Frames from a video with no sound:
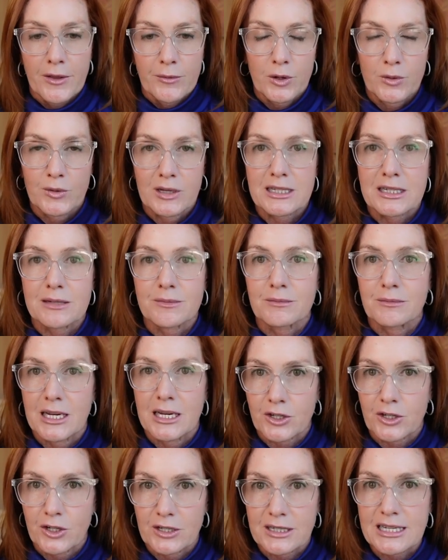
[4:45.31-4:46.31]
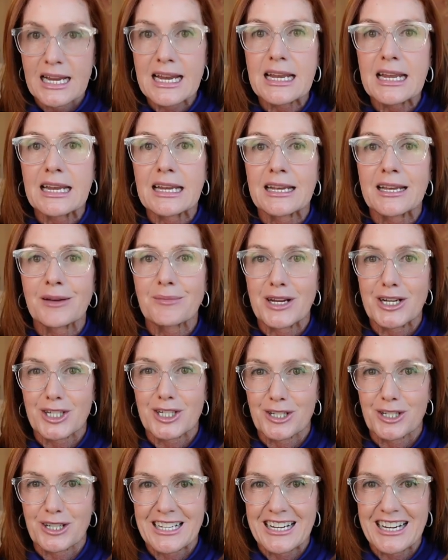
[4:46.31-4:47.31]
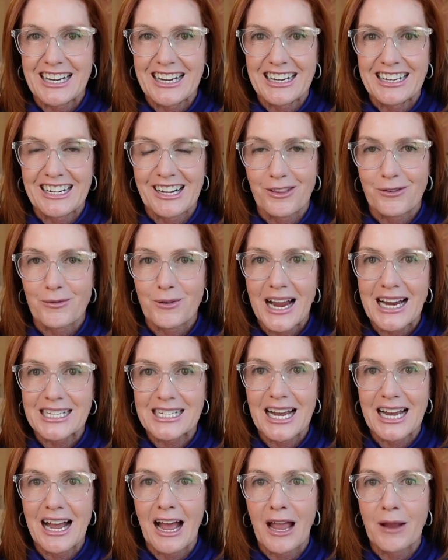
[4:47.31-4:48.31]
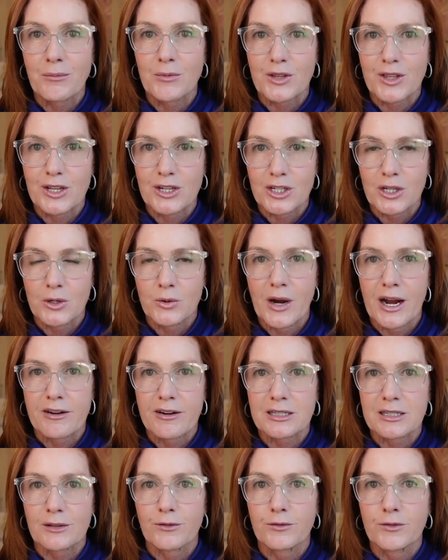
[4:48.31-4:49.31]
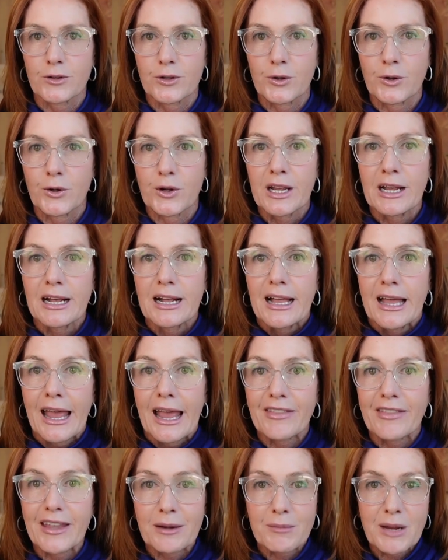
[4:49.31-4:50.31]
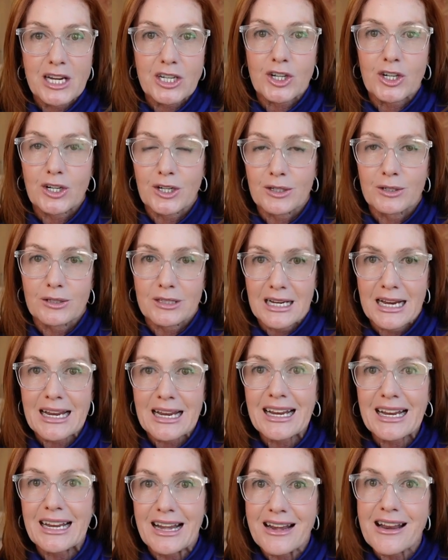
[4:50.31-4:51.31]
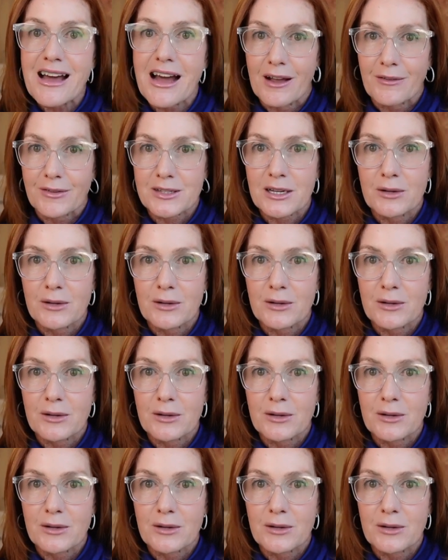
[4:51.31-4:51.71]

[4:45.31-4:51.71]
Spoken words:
we would make sure you're taking it, make sure you're taking it at the right time within 2 hours of food, and then make sure you're taking enough.